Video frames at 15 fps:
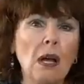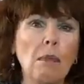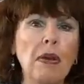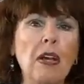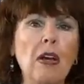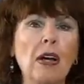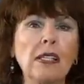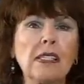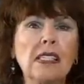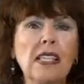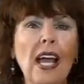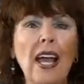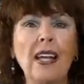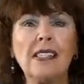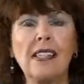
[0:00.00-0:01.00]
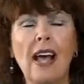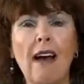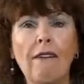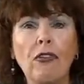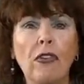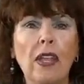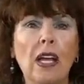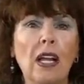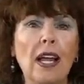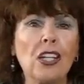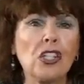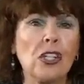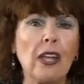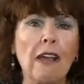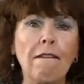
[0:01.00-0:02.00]
Because days after the
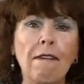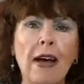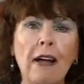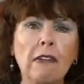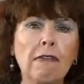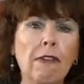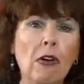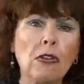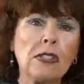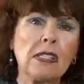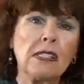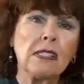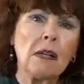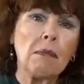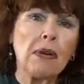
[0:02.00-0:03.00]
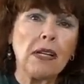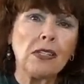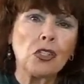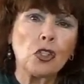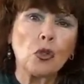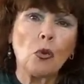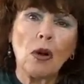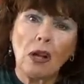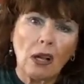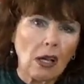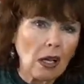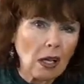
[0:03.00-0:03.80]
election, they found votes in somebody's trunk.